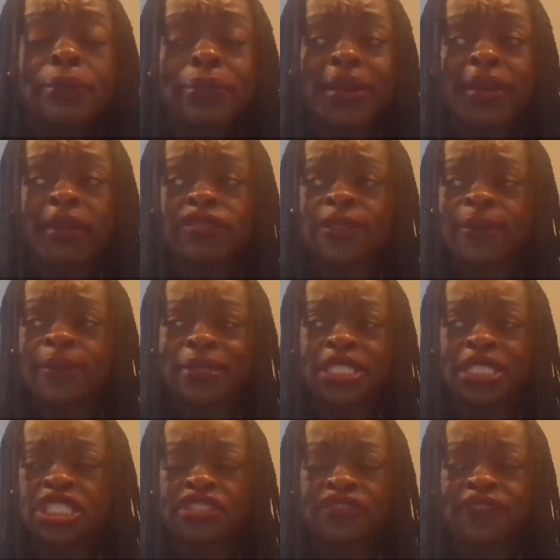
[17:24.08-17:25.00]
But if
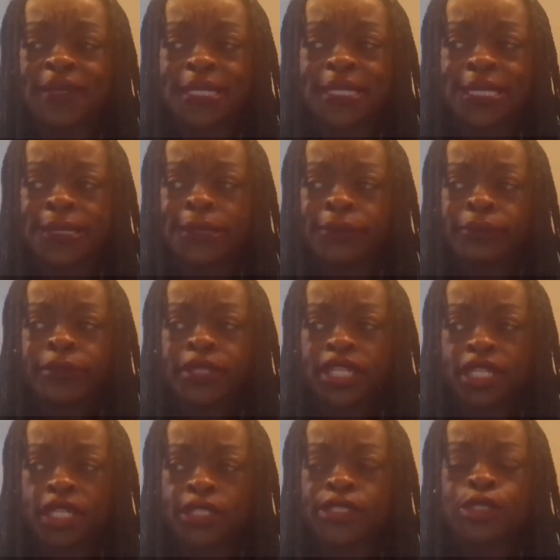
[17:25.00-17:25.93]
somebody's feeling,
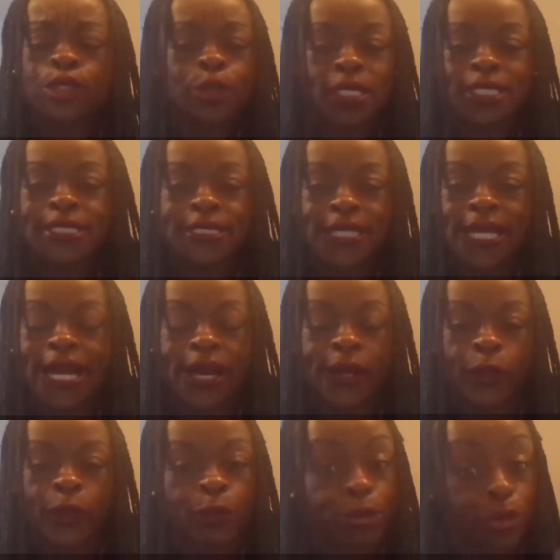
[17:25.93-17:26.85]
stressed
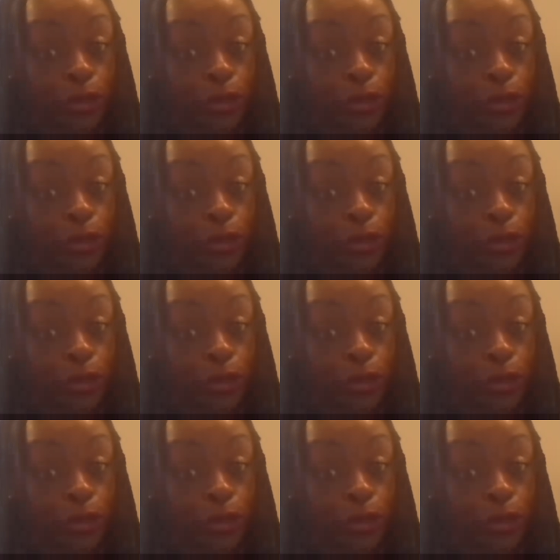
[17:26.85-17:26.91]
out or